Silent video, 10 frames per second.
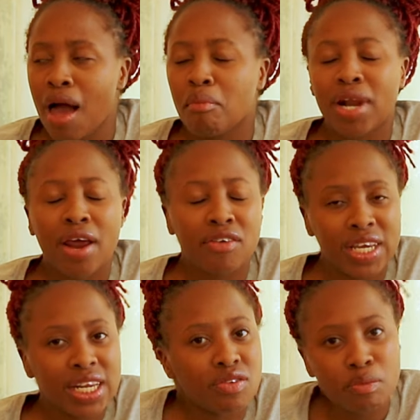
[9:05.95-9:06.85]
But I
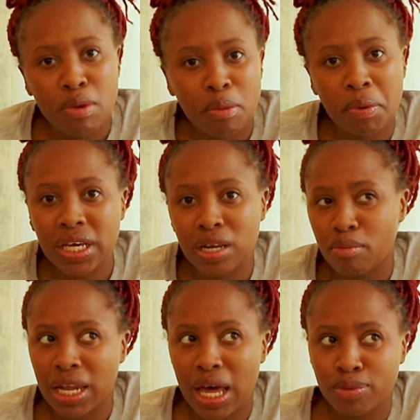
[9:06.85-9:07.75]
really remember putting it in
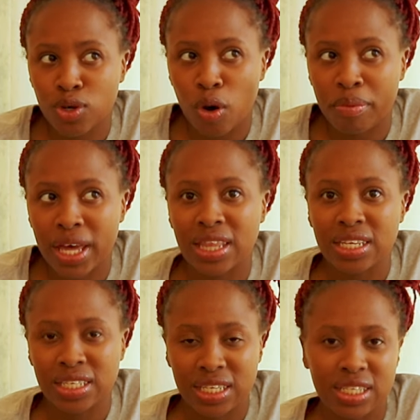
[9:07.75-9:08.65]
my laptop and then
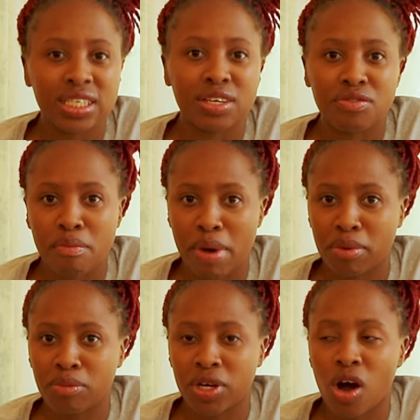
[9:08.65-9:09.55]
deleting it from my
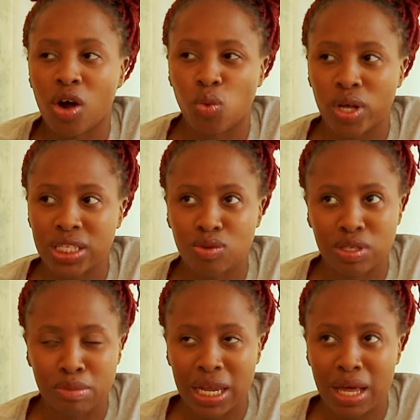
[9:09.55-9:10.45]
memory card once it was
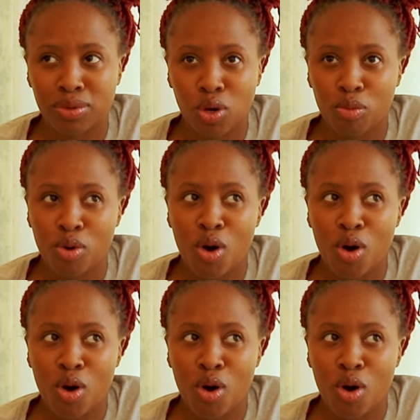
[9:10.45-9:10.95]
in my laptop.